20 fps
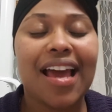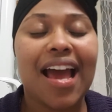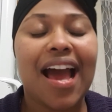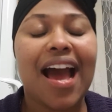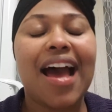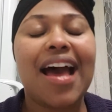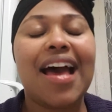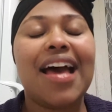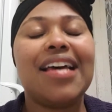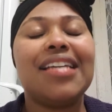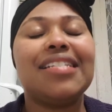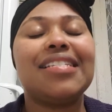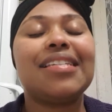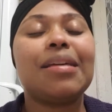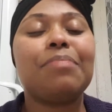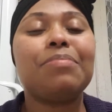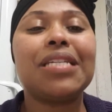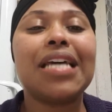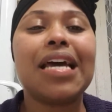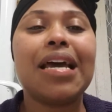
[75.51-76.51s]
And
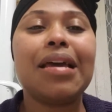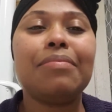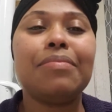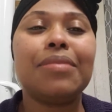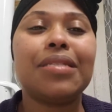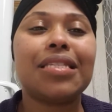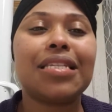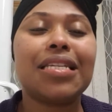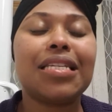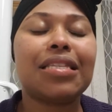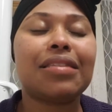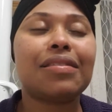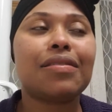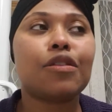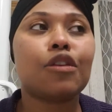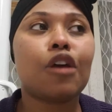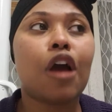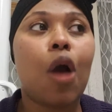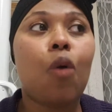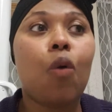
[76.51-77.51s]
sometimes
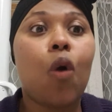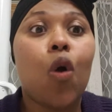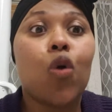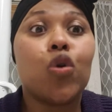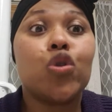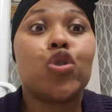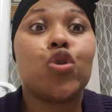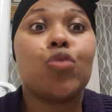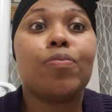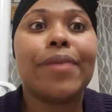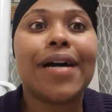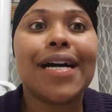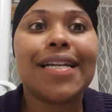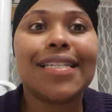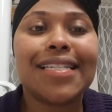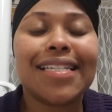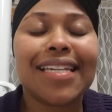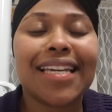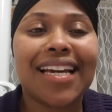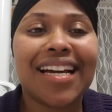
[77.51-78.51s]
it's our
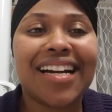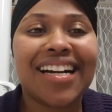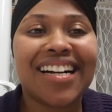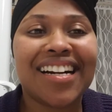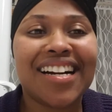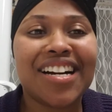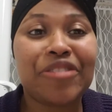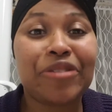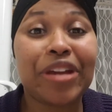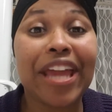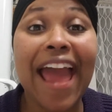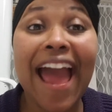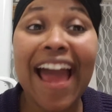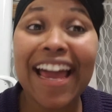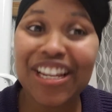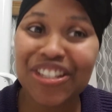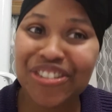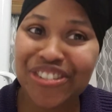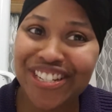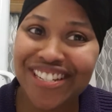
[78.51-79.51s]
automatic
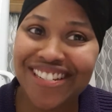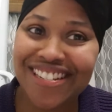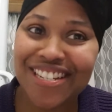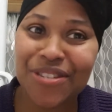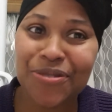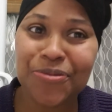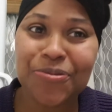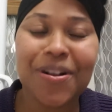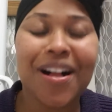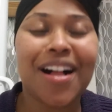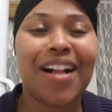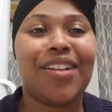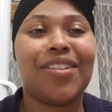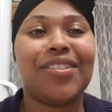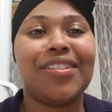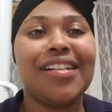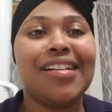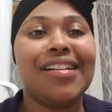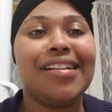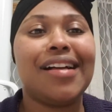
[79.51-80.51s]
reaction as
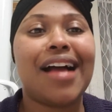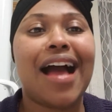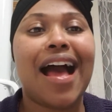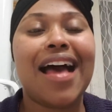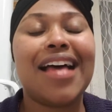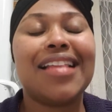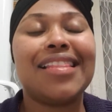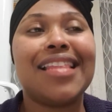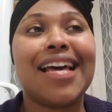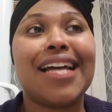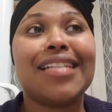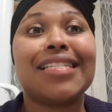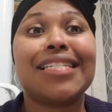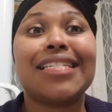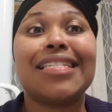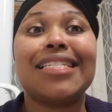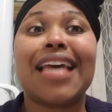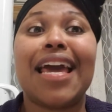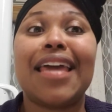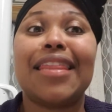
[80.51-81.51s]
well, and that
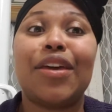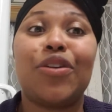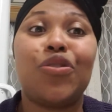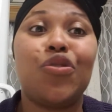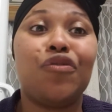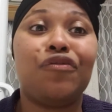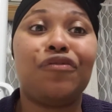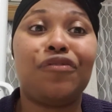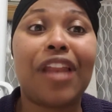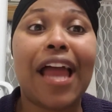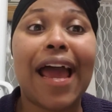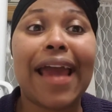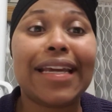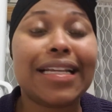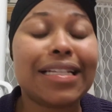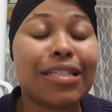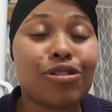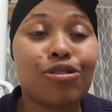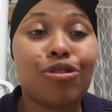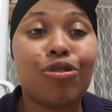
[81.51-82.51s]
is either you
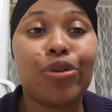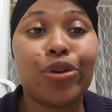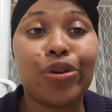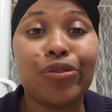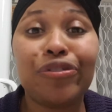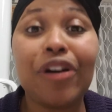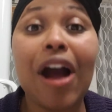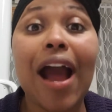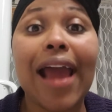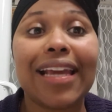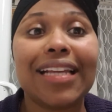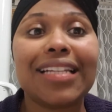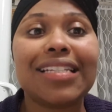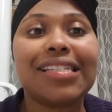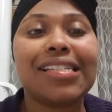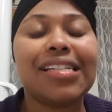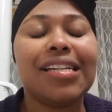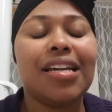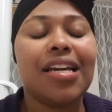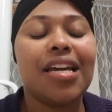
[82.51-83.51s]
flight or you fight.
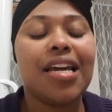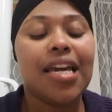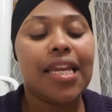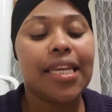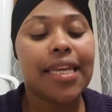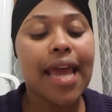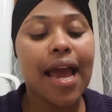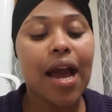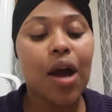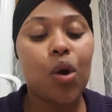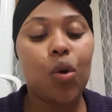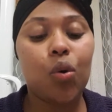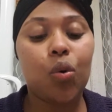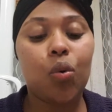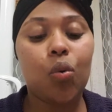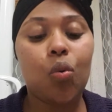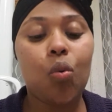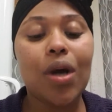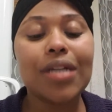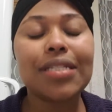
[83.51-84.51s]
Now,
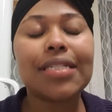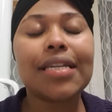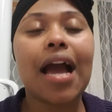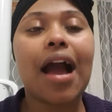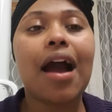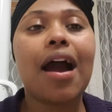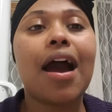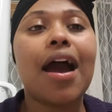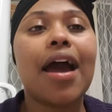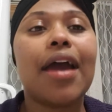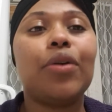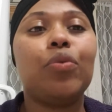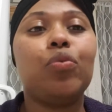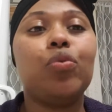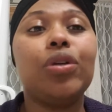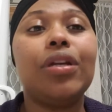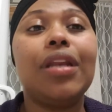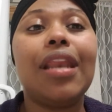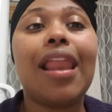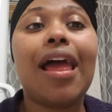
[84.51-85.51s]
what I
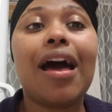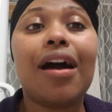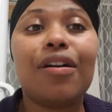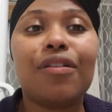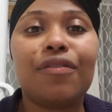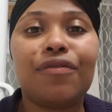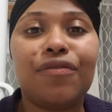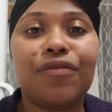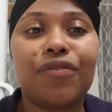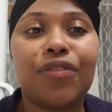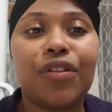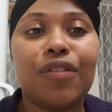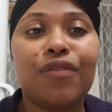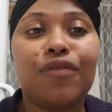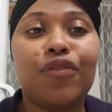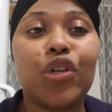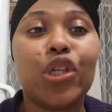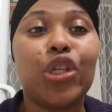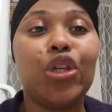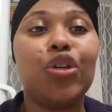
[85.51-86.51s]
would love
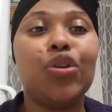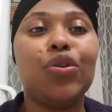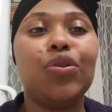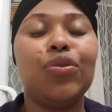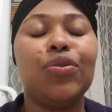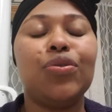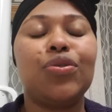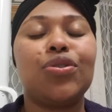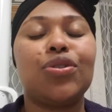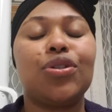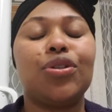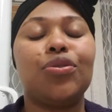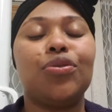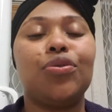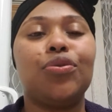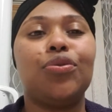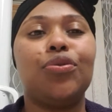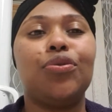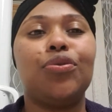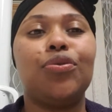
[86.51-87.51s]
for you
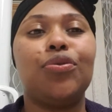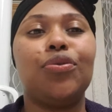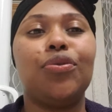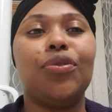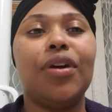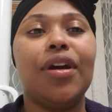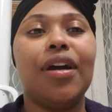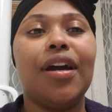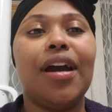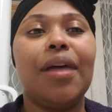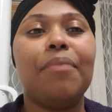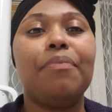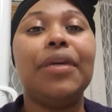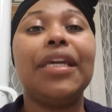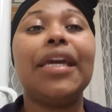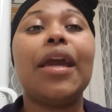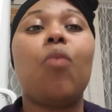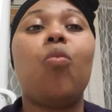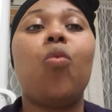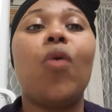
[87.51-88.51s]
to
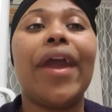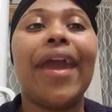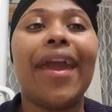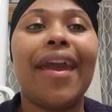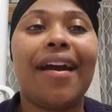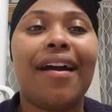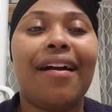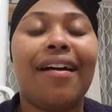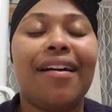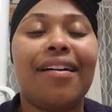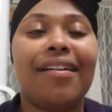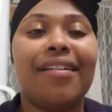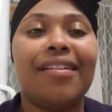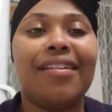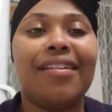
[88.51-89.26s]
be aware of,